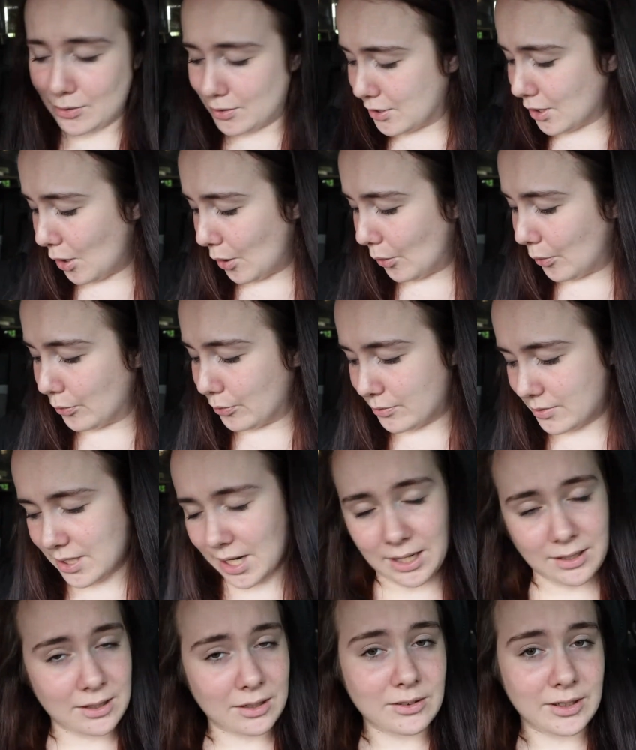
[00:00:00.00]
So
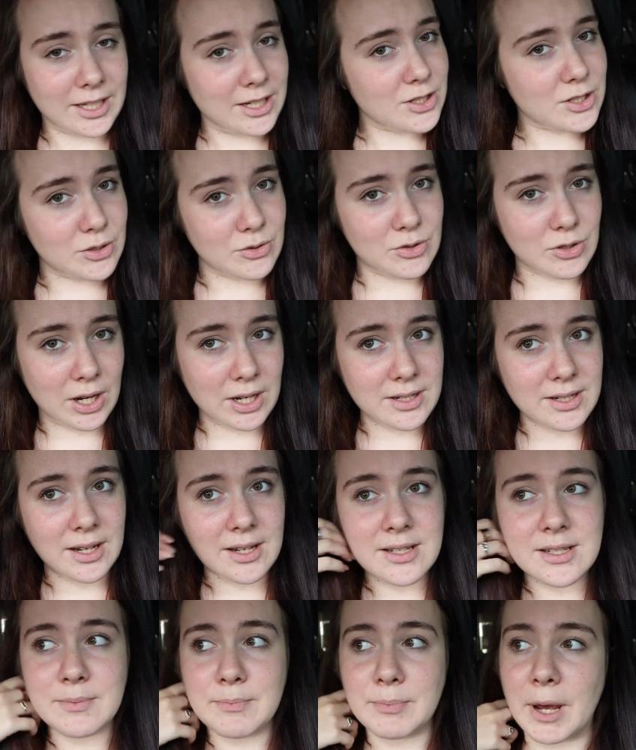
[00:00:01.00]
technically two
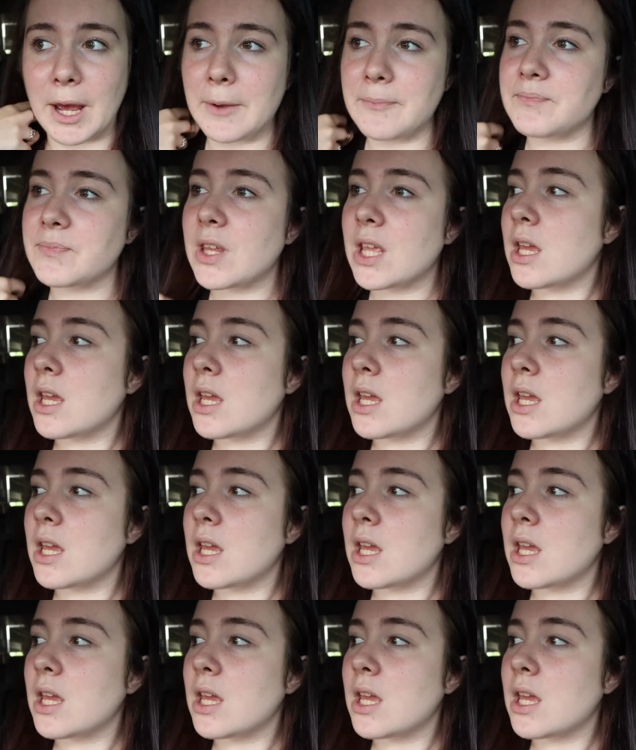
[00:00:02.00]
Trentas, but